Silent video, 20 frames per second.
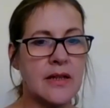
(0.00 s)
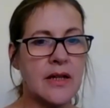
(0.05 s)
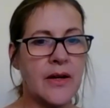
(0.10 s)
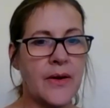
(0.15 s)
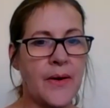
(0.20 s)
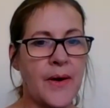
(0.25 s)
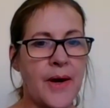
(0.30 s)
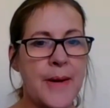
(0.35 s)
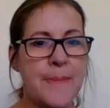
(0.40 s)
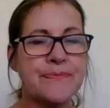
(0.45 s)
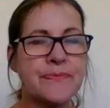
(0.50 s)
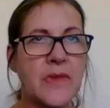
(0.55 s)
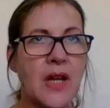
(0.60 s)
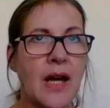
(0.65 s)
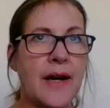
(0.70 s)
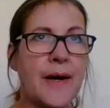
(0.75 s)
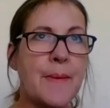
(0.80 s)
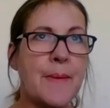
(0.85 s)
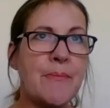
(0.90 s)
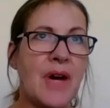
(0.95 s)
Right?
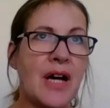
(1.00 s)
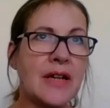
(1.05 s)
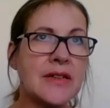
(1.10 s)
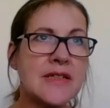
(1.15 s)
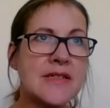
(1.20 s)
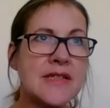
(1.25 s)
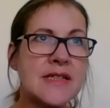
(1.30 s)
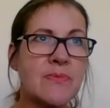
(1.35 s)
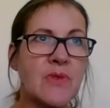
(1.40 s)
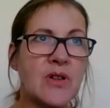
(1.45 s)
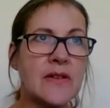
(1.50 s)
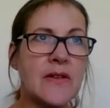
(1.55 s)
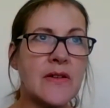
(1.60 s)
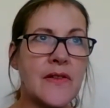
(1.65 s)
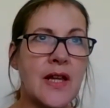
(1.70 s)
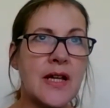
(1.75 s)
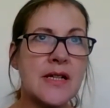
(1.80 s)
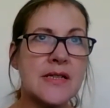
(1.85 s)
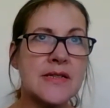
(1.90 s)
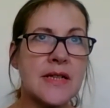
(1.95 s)
Um, and this is one of the
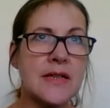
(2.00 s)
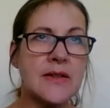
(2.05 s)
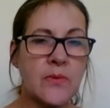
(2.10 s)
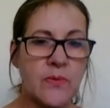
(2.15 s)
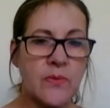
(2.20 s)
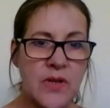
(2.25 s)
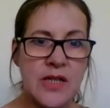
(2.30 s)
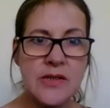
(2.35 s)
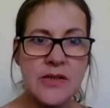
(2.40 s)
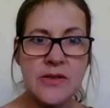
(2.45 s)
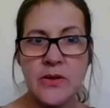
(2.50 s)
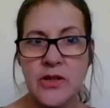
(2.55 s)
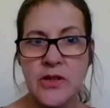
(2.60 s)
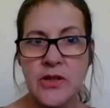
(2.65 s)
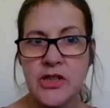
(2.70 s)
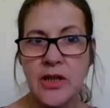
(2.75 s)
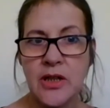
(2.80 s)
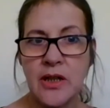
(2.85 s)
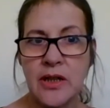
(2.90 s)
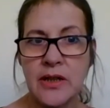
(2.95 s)
things that the
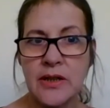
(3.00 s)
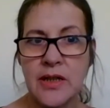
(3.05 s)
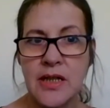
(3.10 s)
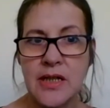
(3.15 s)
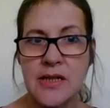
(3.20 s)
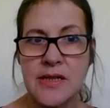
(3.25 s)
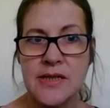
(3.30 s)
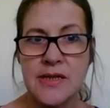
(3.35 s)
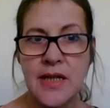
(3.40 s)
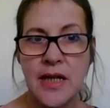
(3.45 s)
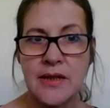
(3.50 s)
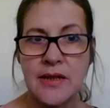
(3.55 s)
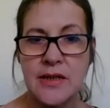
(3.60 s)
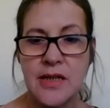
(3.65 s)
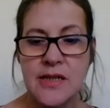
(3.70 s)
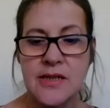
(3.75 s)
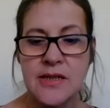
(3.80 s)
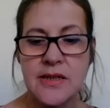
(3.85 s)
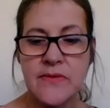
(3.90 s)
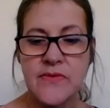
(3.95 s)
research on these
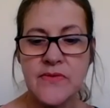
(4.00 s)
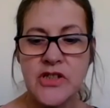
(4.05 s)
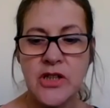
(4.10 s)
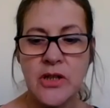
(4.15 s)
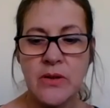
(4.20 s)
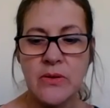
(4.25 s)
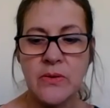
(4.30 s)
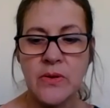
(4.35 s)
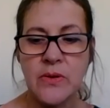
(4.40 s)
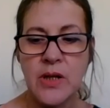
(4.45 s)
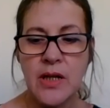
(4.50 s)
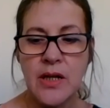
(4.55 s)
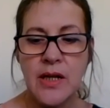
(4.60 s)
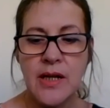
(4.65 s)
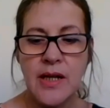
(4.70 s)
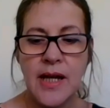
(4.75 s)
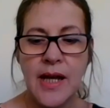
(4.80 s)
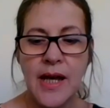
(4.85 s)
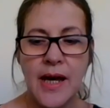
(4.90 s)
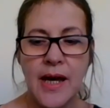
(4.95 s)
techniques have shown.
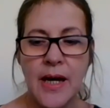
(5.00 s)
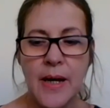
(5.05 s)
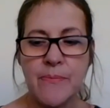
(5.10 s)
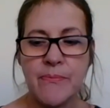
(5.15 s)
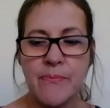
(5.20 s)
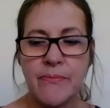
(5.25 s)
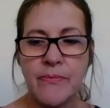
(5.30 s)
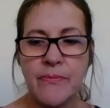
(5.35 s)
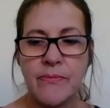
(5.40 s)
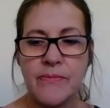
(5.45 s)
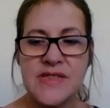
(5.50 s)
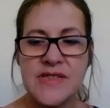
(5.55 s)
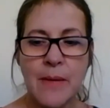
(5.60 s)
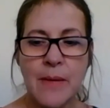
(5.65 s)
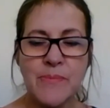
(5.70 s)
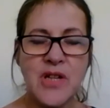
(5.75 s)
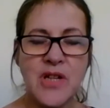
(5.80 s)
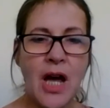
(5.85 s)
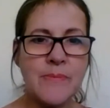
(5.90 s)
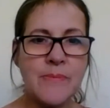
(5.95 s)
Um,
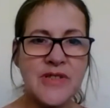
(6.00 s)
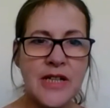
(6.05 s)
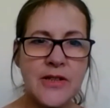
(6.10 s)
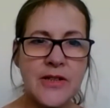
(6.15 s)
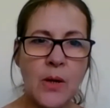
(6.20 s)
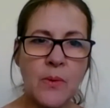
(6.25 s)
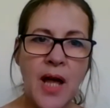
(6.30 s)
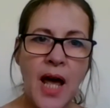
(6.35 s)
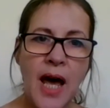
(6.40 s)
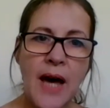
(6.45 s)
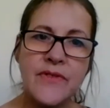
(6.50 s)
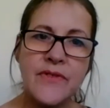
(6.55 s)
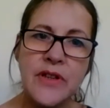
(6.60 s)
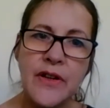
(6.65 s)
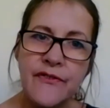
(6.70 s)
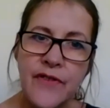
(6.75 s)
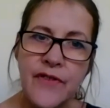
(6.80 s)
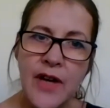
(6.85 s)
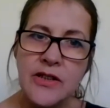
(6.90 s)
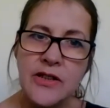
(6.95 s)
sometimes they don't have an
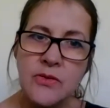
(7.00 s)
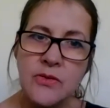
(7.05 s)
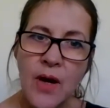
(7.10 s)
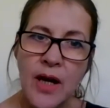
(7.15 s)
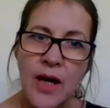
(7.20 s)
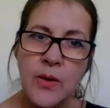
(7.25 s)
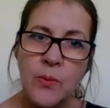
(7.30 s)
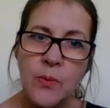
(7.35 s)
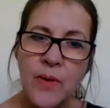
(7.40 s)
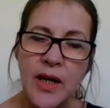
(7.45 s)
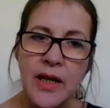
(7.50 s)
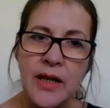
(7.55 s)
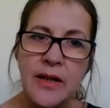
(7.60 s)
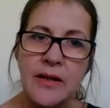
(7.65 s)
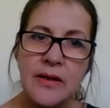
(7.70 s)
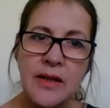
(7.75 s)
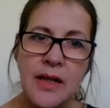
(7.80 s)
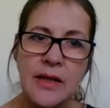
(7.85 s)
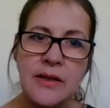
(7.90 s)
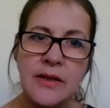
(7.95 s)
effect right
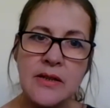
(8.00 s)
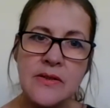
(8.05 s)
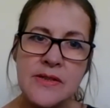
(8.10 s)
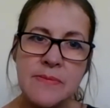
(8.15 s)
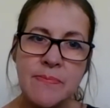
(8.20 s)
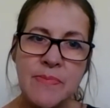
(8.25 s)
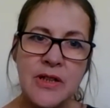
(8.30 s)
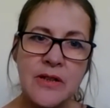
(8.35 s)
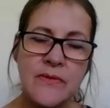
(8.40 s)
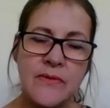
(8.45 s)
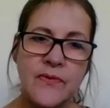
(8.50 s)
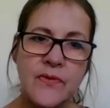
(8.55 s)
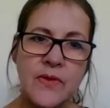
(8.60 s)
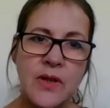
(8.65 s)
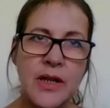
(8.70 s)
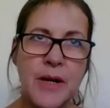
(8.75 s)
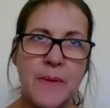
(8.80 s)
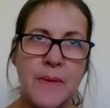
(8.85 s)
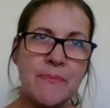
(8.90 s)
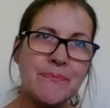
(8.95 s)
away, and there's a bit of
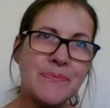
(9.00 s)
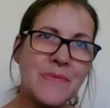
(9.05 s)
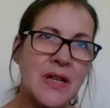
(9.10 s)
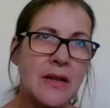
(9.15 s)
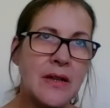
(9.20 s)
um,